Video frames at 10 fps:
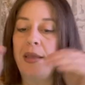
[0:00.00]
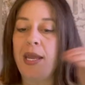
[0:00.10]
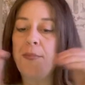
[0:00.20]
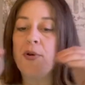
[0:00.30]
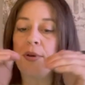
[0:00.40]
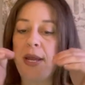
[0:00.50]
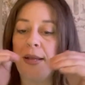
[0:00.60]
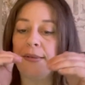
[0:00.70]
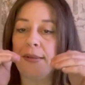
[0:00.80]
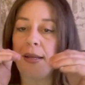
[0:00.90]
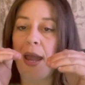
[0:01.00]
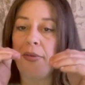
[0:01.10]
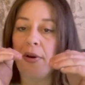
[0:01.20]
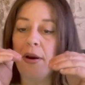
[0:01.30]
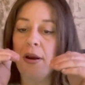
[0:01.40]
Keep your knees
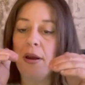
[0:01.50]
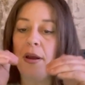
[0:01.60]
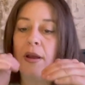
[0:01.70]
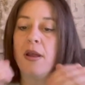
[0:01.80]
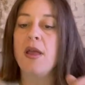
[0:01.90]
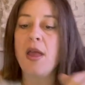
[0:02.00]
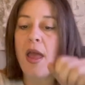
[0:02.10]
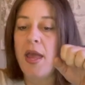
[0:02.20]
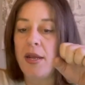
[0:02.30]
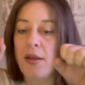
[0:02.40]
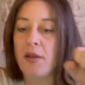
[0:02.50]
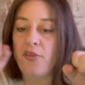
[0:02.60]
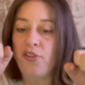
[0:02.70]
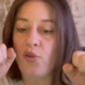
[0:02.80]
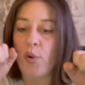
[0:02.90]
together and
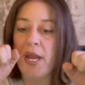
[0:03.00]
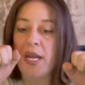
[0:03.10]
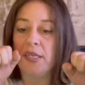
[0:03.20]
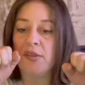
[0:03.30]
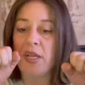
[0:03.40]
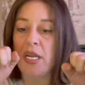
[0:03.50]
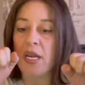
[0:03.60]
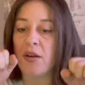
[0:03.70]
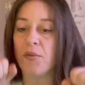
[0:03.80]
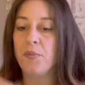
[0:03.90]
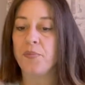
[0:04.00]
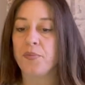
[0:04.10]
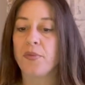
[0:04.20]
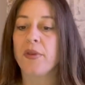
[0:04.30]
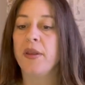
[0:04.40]
squeeze in.
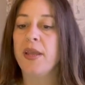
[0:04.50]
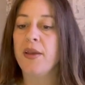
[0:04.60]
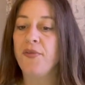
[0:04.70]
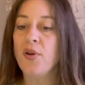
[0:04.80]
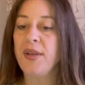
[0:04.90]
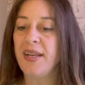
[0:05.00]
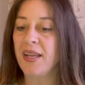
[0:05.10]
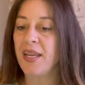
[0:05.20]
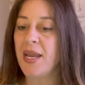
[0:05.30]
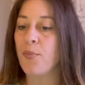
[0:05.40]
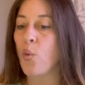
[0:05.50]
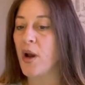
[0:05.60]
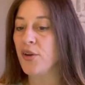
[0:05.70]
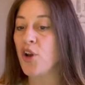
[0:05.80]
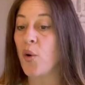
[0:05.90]
If you need to keep
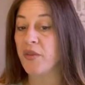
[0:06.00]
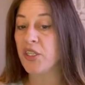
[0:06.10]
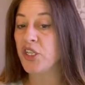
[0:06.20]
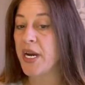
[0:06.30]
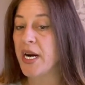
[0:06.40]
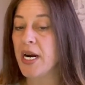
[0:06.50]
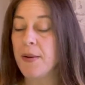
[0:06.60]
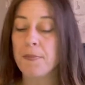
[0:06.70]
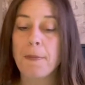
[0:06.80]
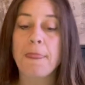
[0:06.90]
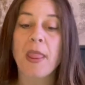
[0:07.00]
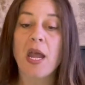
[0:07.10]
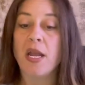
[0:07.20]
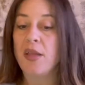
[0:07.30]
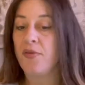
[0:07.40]
one toe on the chair,
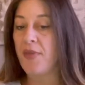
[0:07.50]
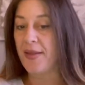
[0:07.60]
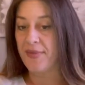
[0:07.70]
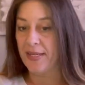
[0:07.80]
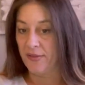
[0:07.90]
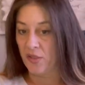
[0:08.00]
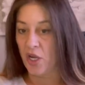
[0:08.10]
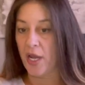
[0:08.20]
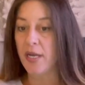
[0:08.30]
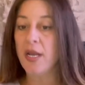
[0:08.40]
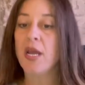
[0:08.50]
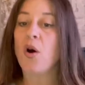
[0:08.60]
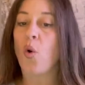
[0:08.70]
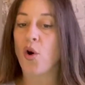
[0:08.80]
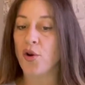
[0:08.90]
that, that's good,
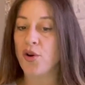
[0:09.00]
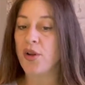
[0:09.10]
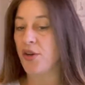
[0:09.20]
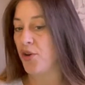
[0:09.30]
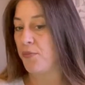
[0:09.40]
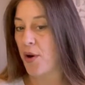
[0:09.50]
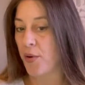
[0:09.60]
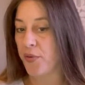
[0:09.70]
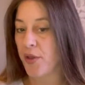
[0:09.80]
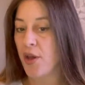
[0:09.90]
or you can do both.